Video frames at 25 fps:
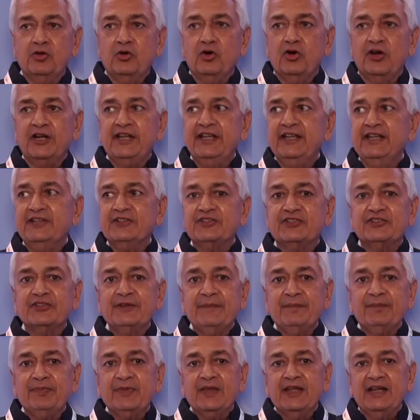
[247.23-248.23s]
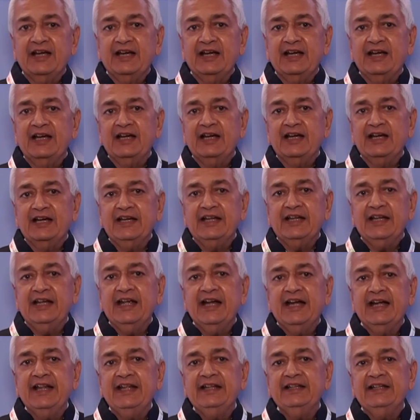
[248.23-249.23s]
audience
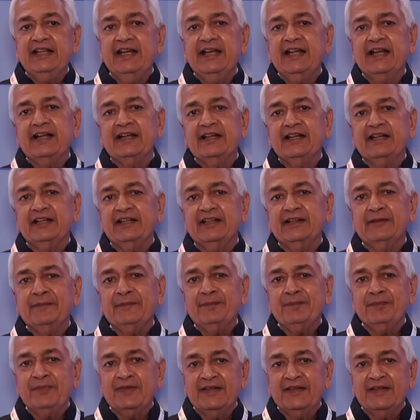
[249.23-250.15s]
regarding their